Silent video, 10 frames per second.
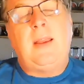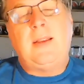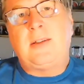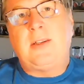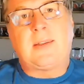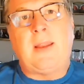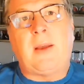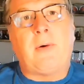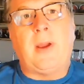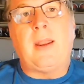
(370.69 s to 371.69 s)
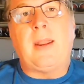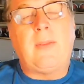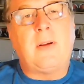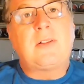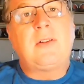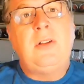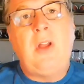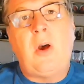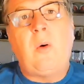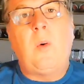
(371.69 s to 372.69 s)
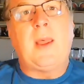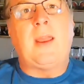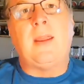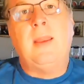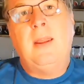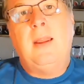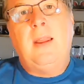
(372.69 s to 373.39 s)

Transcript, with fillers: It's just not right. And there's no way